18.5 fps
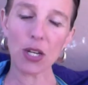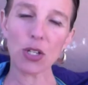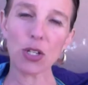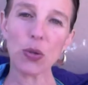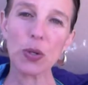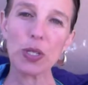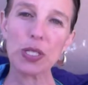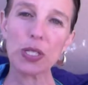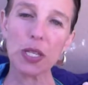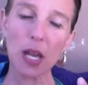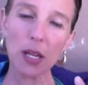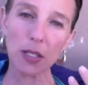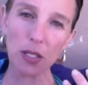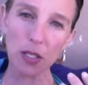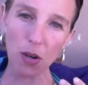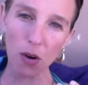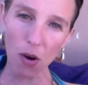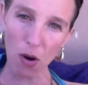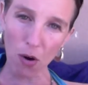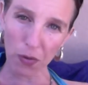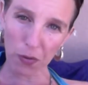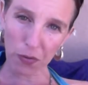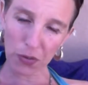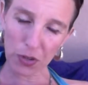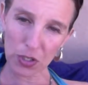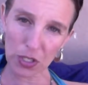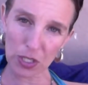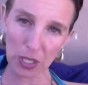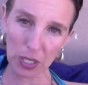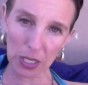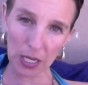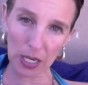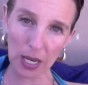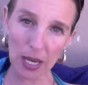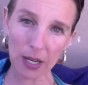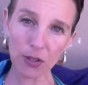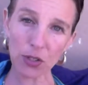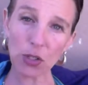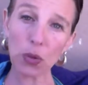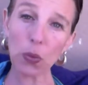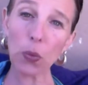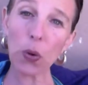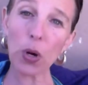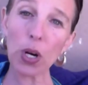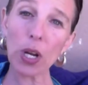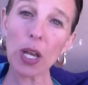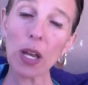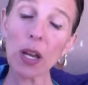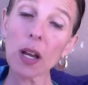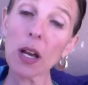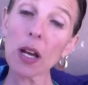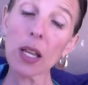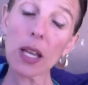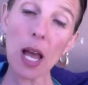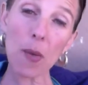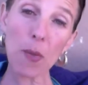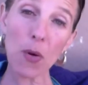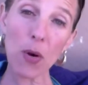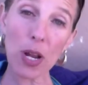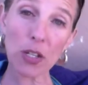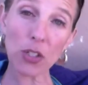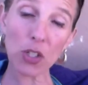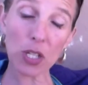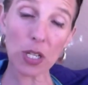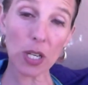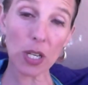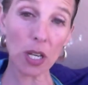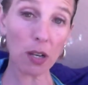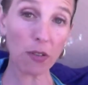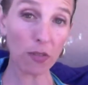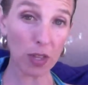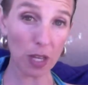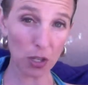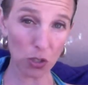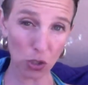to assess their own fertility, and to work in collaboration, if they